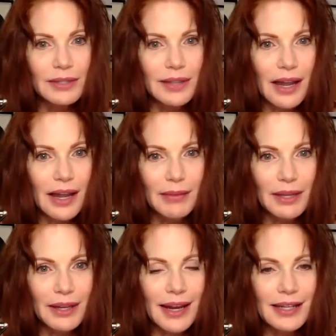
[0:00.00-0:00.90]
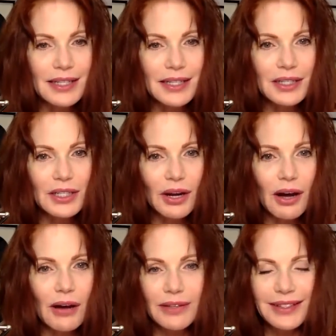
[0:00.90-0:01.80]
lying, but then NASA's
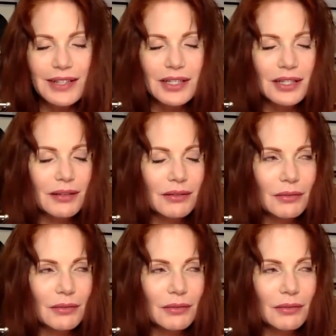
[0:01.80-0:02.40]
dissolved. It's just a